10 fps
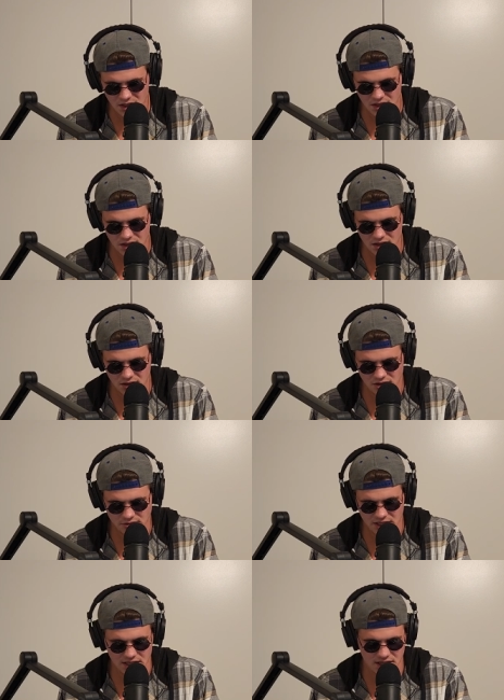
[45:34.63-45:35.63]
Oh my
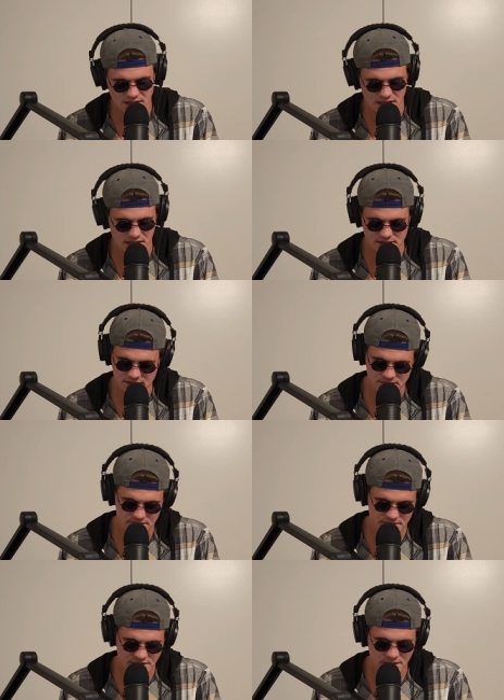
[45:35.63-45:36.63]
god, guys.
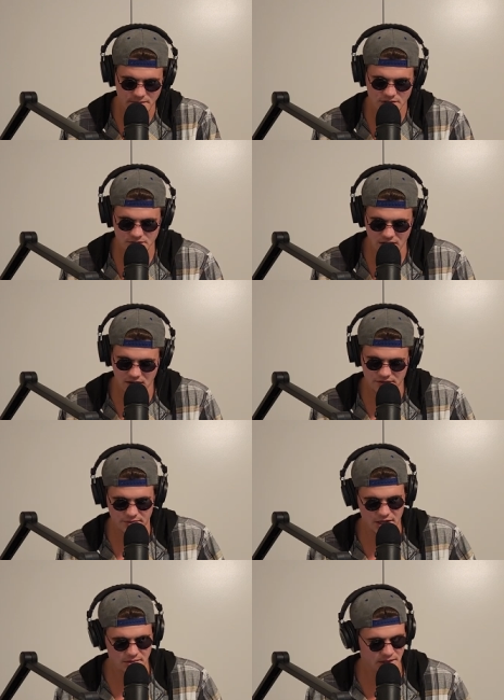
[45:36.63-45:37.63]
Number 12,
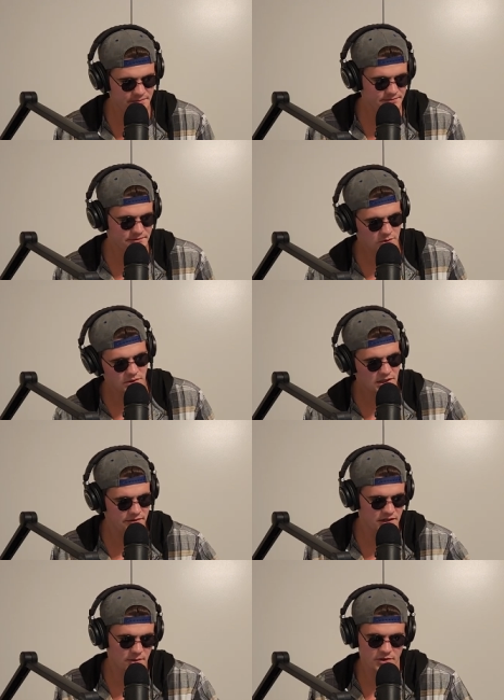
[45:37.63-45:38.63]
baby. We love the
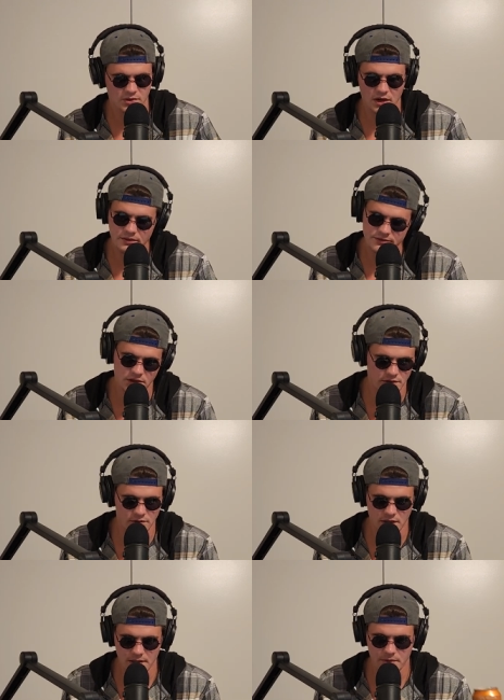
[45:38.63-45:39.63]
number 12. Don't know
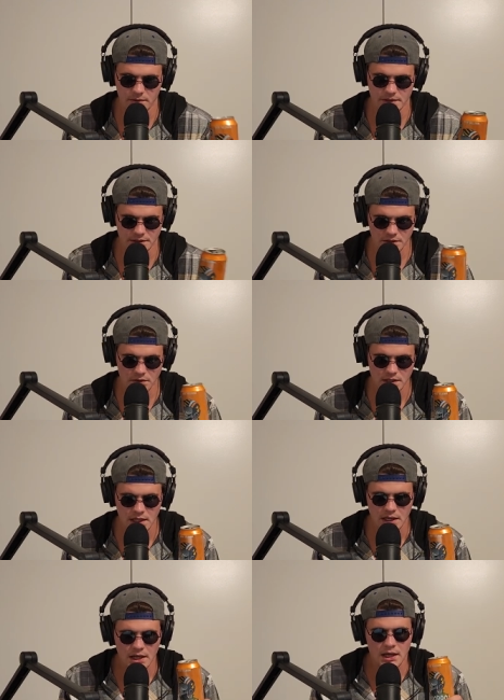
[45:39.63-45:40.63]
why, but we do.
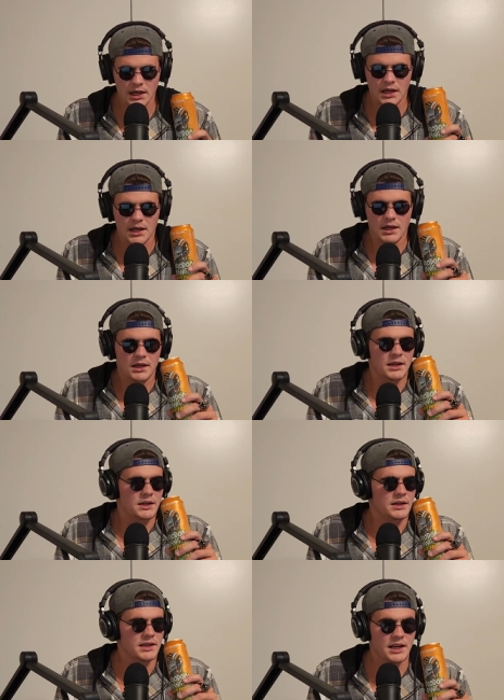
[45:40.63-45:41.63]

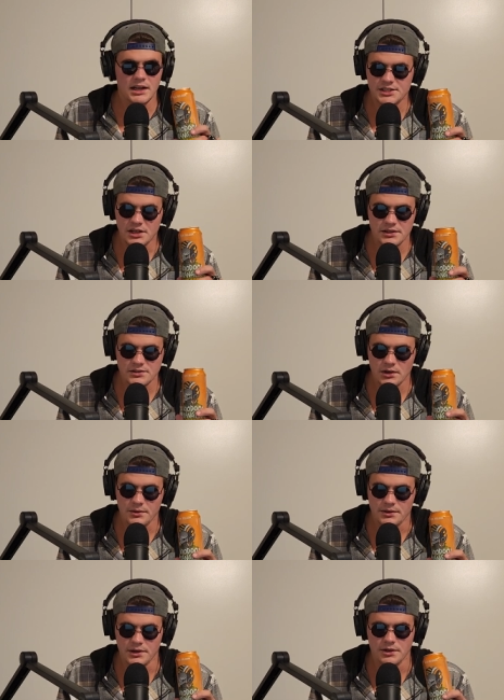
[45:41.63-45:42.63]
Can I share a story with you?